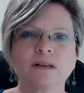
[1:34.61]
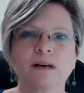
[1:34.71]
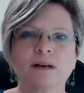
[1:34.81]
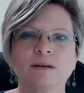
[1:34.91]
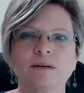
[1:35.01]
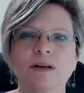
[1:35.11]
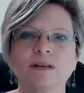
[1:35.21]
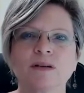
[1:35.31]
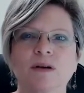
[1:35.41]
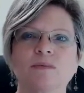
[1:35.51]
and
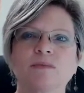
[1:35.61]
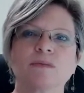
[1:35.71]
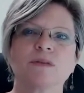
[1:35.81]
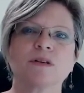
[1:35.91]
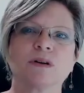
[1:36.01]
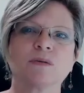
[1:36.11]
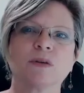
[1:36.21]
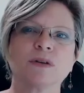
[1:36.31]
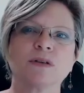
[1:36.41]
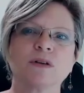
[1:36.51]
so I'm starting
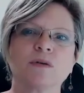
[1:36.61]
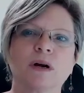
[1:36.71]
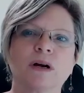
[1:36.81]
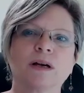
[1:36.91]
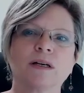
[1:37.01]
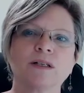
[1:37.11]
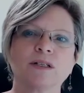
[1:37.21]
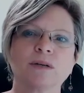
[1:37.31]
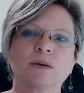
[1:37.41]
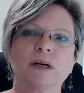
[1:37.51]
with this new one, I Can
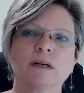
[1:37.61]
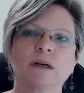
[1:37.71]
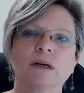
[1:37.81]
Do It,